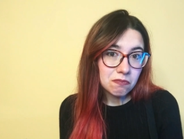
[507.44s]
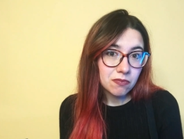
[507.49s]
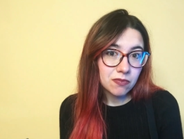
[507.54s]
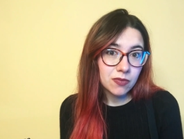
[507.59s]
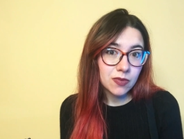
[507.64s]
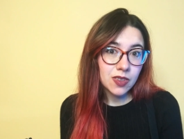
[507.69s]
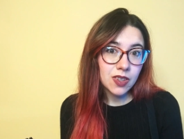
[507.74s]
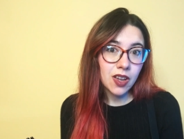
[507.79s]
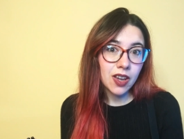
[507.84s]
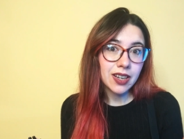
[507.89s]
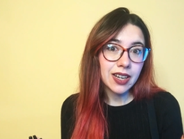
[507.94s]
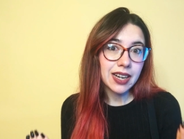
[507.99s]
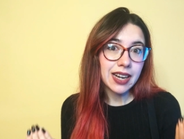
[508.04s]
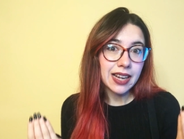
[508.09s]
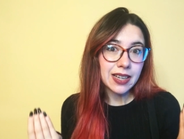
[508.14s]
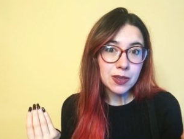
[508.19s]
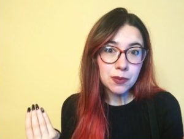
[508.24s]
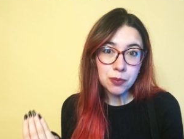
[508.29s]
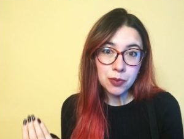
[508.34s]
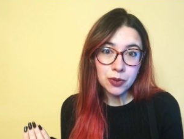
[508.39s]
not an
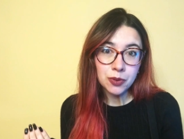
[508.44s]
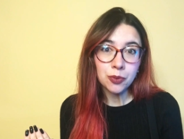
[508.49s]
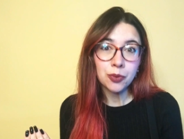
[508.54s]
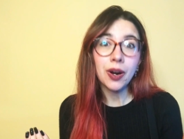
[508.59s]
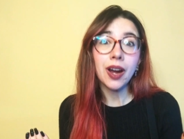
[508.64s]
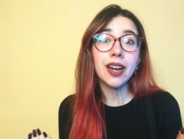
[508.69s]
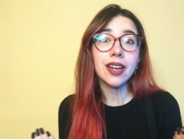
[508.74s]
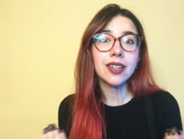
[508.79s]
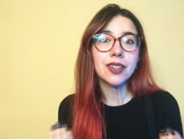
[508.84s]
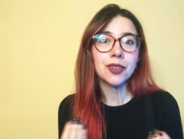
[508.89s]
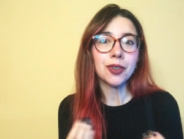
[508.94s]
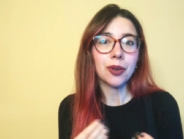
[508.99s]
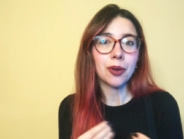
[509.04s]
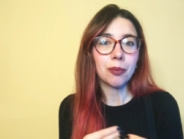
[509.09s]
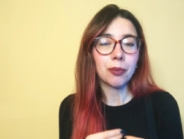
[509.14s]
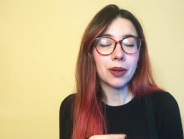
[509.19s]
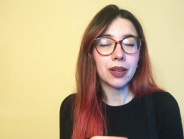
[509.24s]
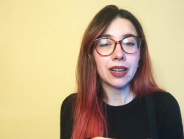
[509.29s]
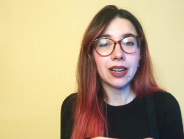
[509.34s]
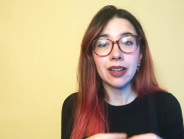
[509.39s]
expert
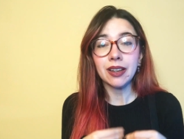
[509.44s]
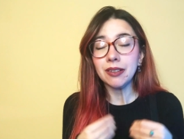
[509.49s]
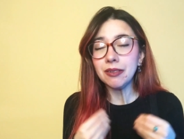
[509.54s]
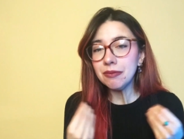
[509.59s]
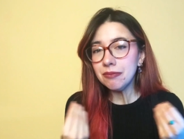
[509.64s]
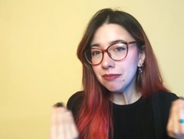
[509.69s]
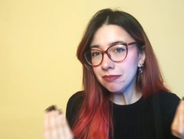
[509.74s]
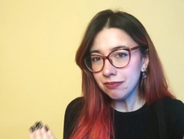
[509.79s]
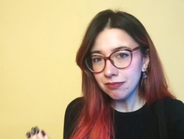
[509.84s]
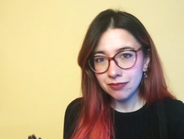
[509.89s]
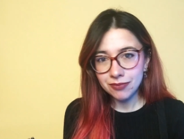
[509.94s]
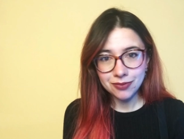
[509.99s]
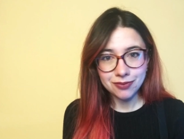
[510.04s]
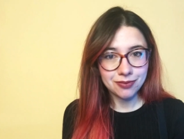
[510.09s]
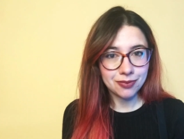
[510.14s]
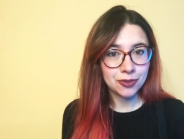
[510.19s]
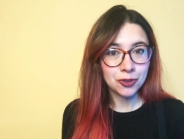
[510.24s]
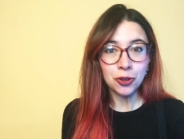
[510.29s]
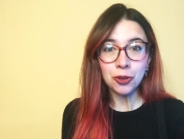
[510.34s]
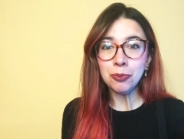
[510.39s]
writer, but a
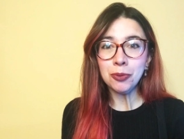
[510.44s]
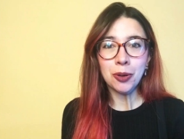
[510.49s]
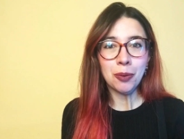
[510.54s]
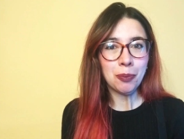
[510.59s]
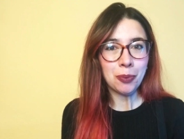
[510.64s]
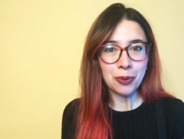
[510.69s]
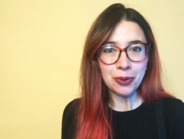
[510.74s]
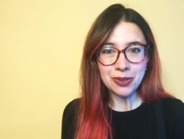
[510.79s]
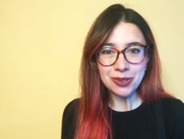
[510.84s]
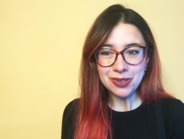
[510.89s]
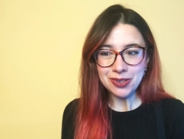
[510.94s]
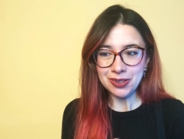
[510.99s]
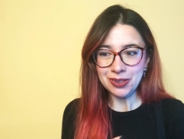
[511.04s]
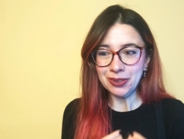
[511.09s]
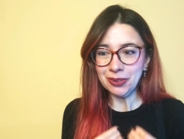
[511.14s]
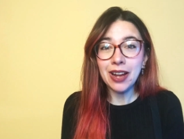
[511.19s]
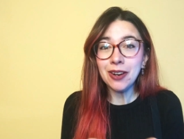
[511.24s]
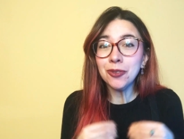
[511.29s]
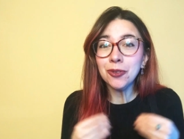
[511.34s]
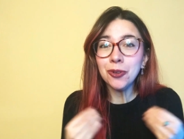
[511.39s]
normal
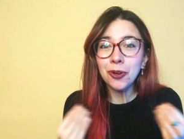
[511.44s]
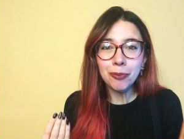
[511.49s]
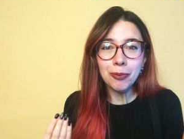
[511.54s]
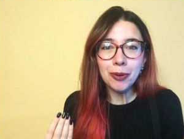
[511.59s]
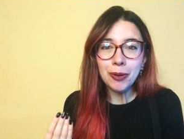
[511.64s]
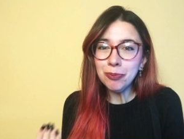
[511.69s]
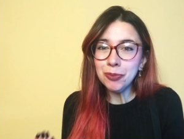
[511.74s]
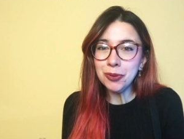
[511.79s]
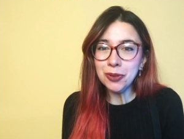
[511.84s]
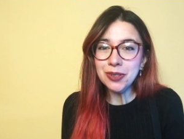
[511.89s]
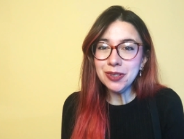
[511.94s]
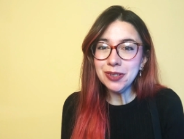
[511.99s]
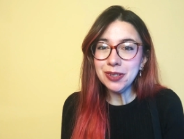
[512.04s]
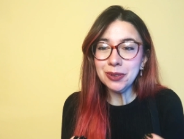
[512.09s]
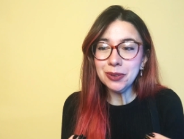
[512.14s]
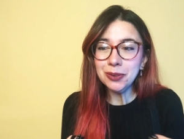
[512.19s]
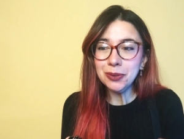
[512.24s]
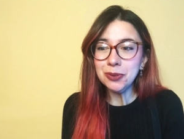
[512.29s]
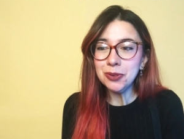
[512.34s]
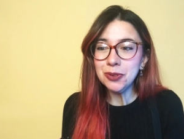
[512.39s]

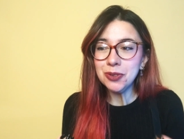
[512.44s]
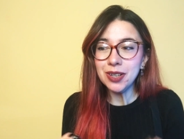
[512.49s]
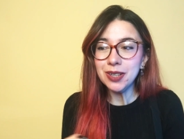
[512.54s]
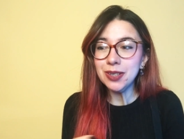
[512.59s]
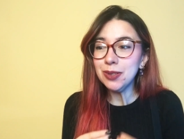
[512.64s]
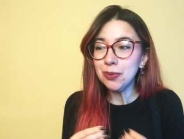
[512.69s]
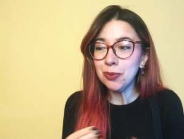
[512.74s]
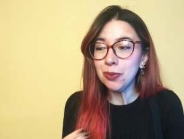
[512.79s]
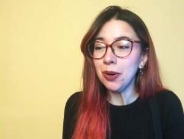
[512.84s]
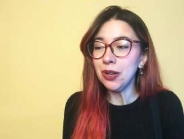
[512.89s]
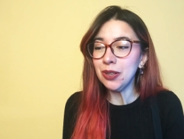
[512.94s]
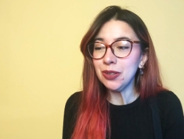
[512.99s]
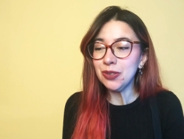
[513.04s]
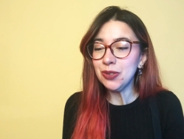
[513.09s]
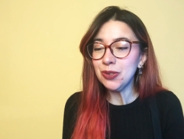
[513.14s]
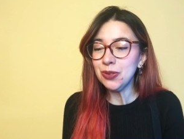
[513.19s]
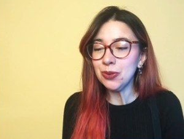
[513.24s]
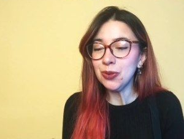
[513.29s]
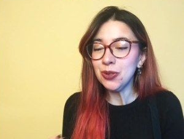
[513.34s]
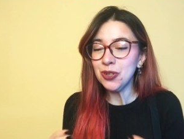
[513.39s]
person who just
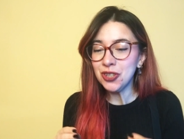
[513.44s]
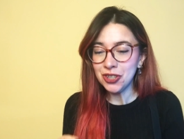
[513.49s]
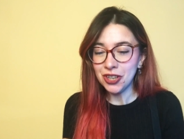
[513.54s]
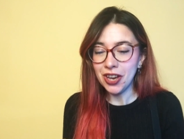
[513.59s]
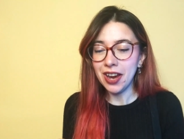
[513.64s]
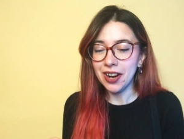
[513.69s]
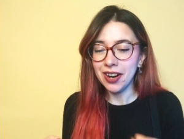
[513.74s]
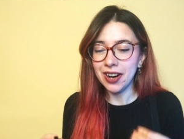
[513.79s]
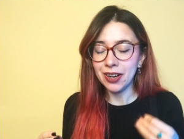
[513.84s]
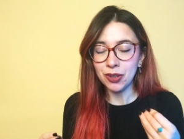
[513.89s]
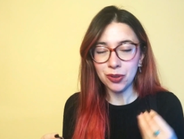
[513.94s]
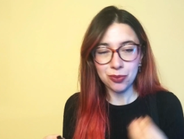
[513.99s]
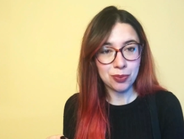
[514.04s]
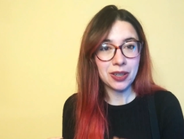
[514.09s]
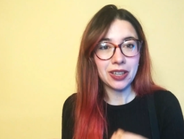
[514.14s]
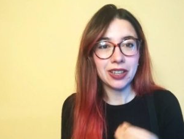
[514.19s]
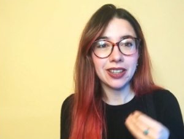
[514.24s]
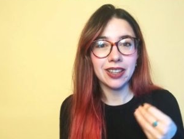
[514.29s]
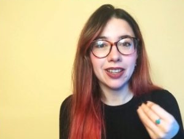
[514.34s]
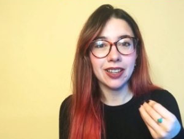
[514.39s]
wants to share an
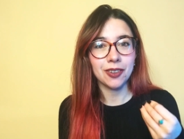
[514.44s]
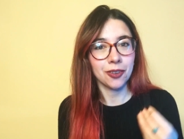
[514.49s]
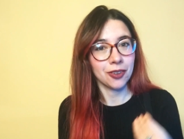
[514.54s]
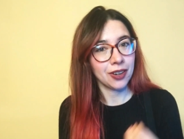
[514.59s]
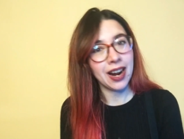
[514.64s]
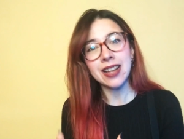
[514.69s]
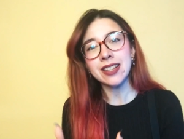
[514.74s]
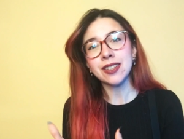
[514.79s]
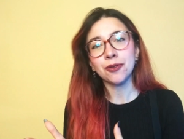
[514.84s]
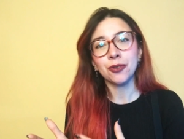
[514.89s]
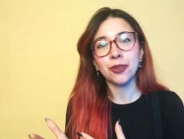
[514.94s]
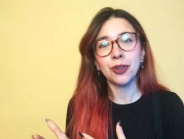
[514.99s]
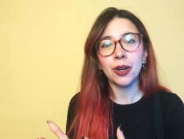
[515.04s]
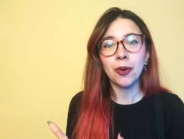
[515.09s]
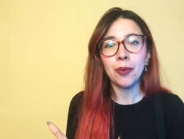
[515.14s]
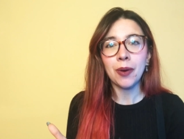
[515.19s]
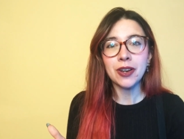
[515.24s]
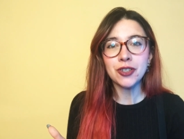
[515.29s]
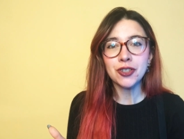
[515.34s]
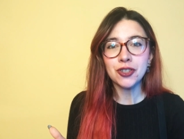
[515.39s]
opinion or ask for
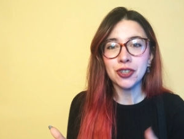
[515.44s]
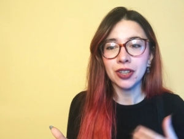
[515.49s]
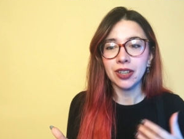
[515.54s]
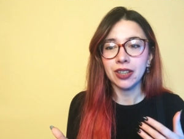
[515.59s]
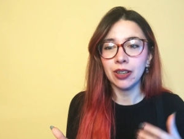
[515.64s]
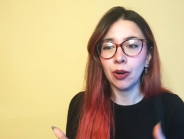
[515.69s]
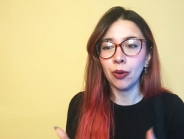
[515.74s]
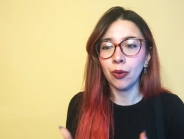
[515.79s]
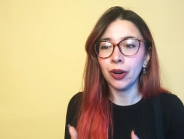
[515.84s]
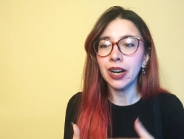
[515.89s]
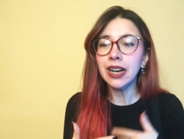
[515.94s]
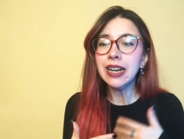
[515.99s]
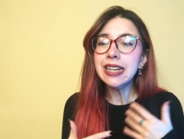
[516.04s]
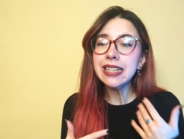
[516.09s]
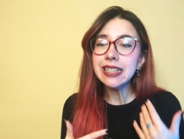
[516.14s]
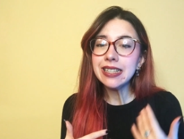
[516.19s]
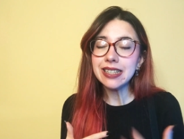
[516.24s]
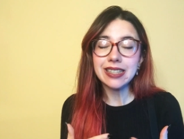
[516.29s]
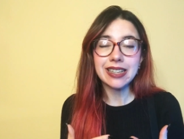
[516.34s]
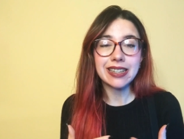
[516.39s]
a question or
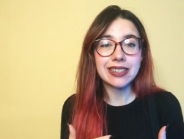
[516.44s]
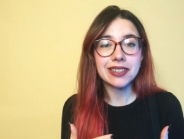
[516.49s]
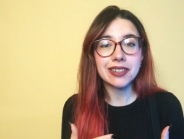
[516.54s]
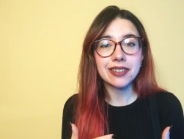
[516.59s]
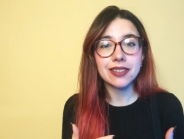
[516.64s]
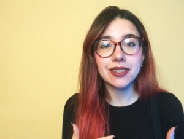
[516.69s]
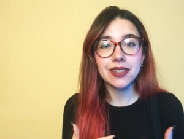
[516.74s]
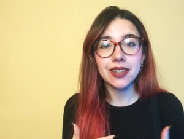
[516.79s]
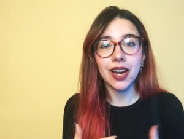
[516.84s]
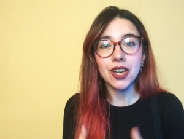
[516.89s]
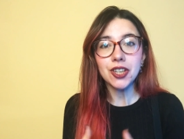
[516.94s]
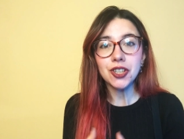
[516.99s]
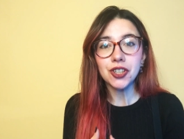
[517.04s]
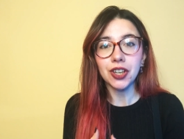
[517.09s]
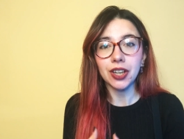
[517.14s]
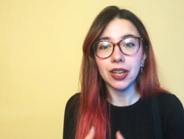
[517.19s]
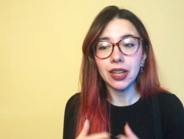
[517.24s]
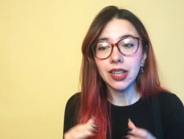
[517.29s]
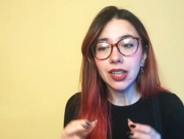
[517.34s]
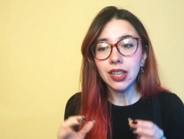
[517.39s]
start a
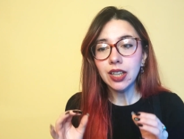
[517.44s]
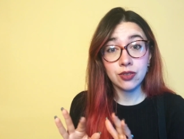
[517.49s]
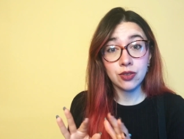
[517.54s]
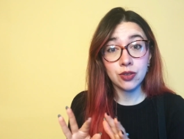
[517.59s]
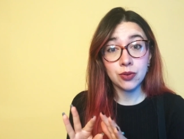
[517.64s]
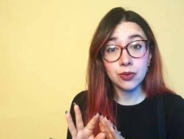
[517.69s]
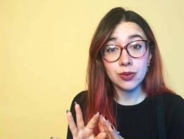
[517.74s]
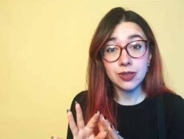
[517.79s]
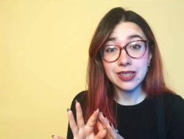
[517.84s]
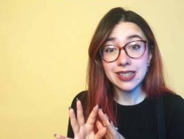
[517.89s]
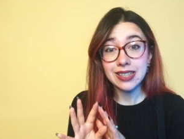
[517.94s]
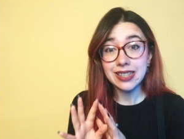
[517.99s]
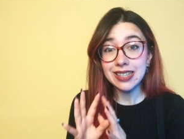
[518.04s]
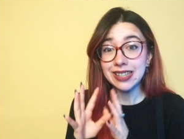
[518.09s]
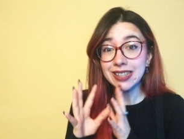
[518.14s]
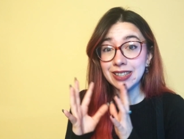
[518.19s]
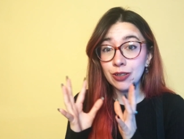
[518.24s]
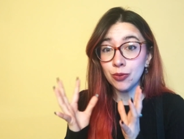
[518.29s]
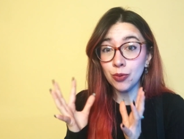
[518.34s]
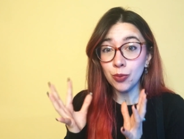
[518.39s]
discussion. You
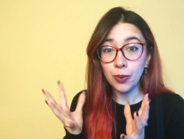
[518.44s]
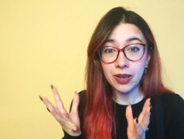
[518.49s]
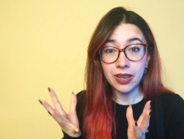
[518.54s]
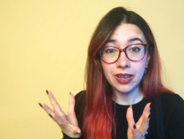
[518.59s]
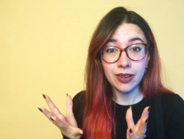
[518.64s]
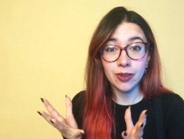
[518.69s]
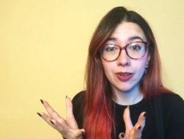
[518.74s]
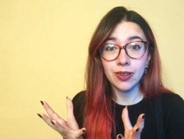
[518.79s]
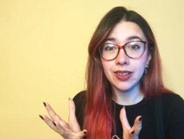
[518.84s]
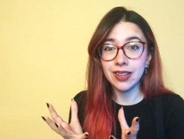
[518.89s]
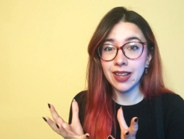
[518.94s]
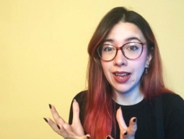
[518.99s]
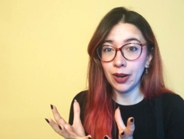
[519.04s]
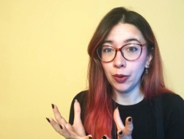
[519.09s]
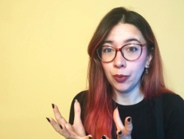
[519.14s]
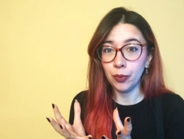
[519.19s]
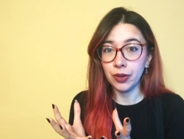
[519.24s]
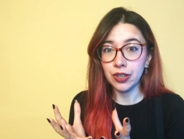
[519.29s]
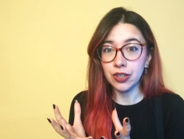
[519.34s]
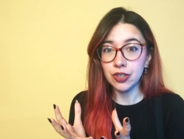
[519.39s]
see the real
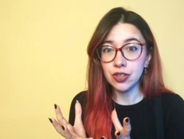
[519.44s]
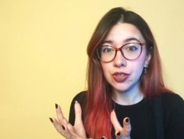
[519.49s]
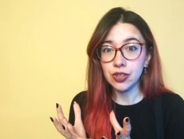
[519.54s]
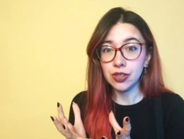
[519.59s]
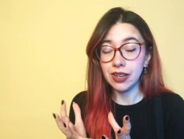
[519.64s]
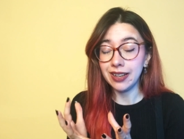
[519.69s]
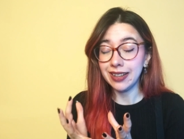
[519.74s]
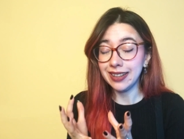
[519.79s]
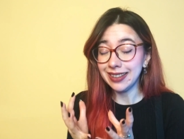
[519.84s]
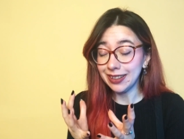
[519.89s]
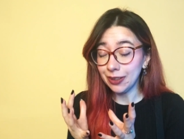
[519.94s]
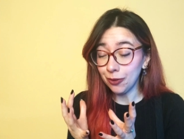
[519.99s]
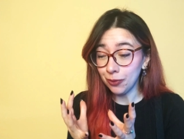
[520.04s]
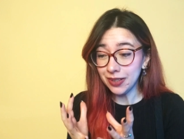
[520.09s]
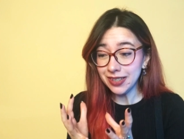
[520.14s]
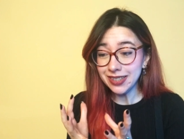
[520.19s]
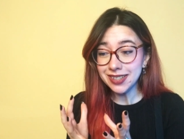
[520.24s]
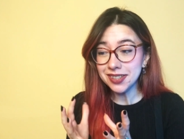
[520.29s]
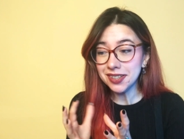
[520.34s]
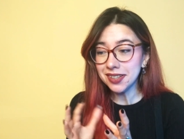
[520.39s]
language. And
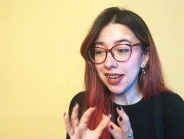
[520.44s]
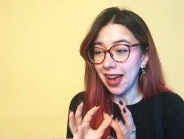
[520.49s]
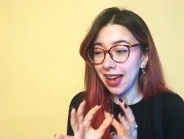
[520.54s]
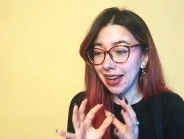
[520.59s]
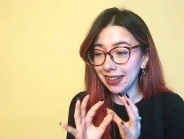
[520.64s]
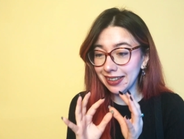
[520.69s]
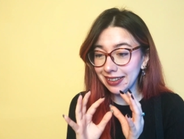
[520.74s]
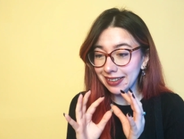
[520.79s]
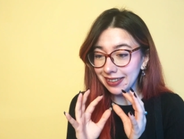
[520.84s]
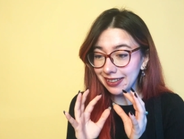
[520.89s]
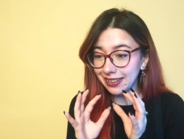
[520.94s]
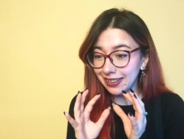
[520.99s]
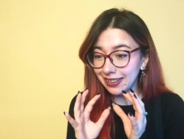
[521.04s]
once again,